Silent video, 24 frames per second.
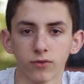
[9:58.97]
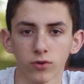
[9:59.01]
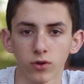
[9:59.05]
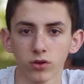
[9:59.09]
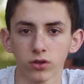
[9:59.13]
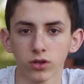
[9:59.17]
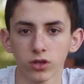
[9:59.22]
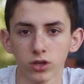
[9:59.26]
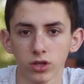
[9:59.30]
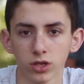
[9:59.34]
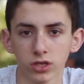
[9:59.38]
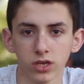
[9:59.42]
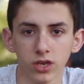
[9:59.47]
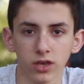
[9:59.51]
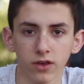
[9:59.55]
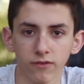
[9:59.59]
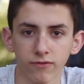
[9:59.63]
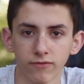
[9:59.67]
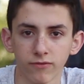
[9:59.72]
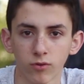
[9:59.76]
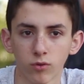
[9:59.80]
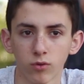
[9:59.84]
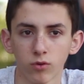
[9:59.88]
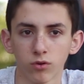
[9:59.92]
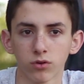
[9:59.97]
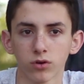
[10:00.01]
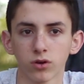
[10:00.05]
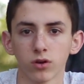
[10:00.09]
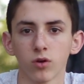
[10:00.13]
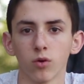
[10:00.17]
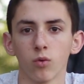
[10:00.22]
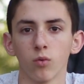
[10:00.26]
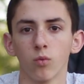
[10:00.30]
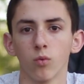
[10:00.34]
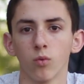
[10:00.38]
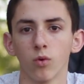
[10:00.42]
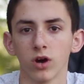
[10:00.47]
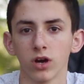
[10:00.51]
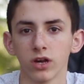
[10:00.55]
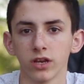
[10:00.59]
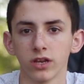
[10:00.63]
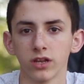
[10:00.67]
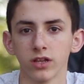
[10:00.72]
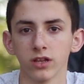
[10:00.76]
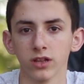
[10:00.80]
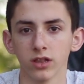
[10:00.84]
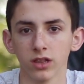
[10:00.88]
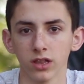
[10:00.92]
you're only looking for
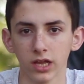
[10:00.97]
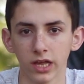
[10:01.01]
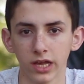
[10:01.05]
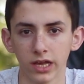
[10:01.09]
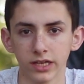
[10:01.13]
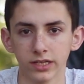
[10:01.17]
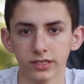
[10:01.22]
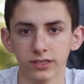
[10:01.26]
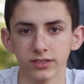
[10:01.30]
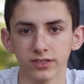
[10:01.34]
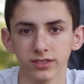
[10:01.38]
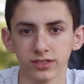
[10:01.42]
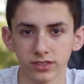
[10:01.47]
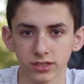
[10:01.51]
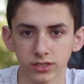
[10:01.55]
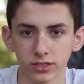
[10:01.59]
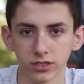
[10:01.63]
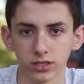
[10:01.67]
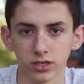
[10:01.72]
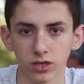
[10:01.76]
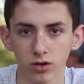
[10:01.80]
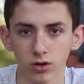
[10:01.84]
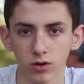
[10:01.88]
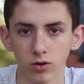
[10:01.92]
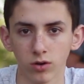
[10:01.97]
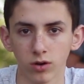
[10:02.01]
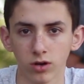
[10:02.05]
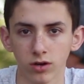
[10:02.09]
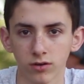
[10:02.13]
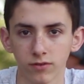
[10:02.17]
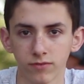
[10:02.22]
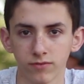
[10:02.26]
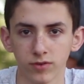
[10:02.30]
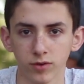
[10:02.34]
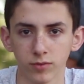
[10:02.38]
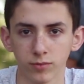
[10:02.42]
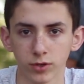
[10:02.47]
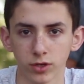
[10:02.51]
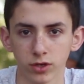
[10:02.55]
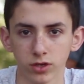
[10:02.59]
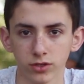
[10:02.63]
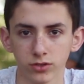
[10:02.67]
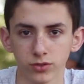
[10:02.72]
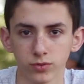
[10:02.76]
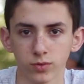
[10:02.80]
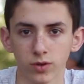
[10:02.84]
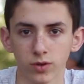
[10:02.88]
one lens to go film your hunts